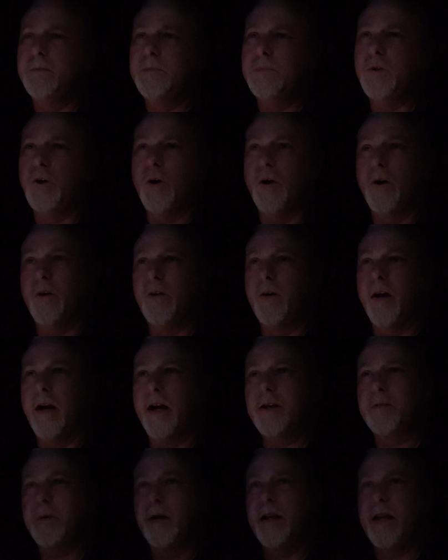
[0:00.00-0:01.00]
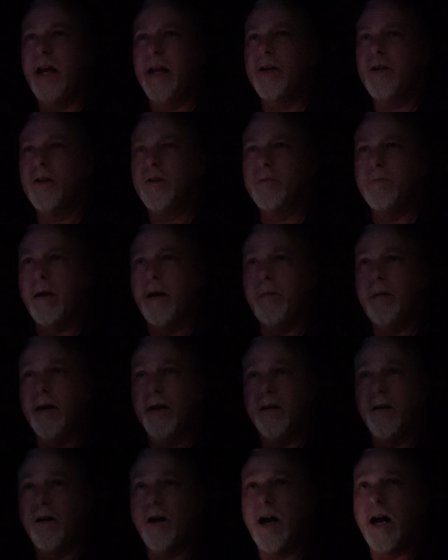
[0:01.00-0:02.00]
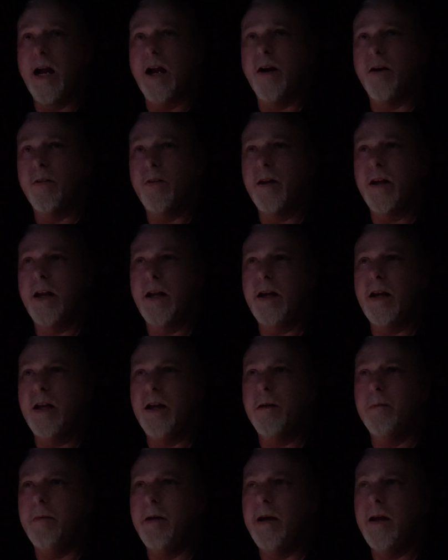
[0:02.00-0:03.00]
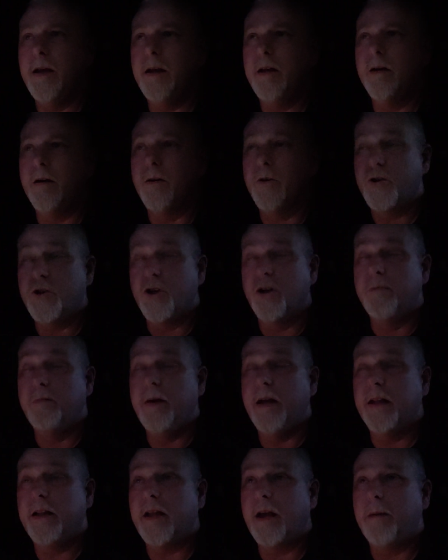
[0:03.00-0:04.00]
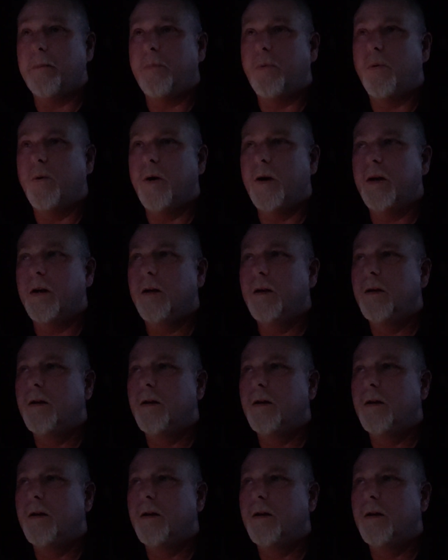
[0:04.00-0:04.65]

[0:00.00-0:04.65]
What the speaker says: their expectations may be a little higher than they need to be or should be at that point,